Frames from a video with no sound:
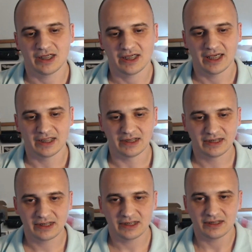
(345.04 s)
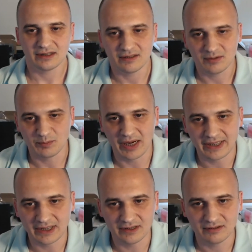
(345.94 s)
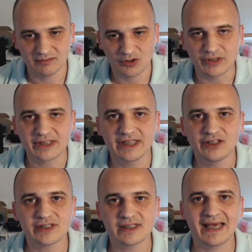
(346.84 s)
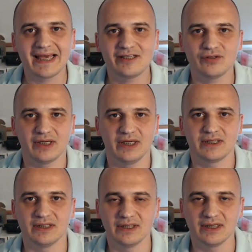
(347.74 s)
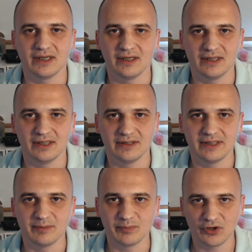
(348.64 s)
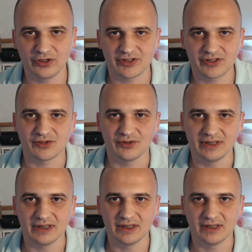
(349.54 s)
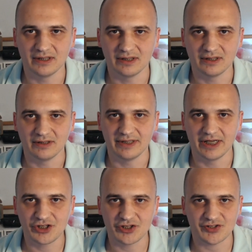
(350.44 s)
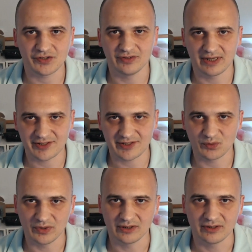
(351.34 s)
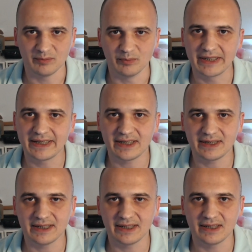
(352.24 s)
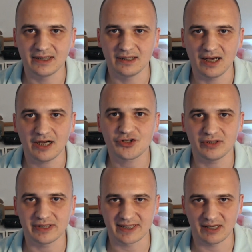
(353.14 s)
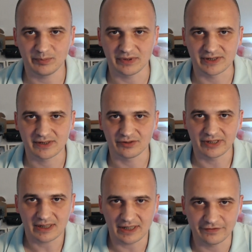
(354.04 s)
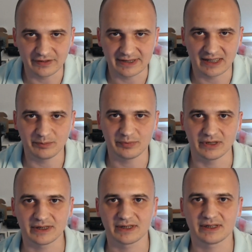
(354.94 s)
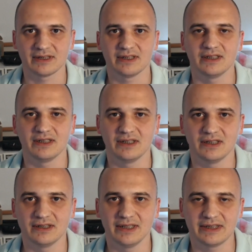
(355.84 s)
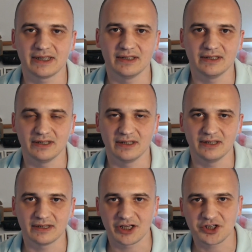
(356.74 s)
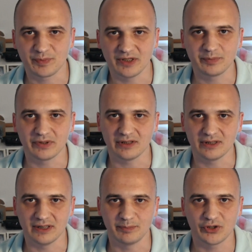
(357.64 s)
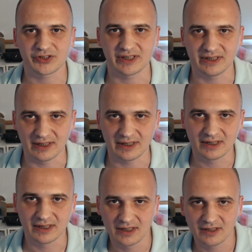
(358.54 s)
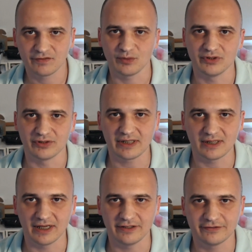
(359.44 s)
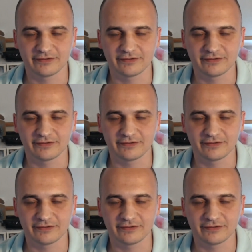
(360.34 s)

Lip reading: And by continuously educating the employers on the dangers of the ransomware, bring the actual examples, real life examples that can touch people personally from the real life,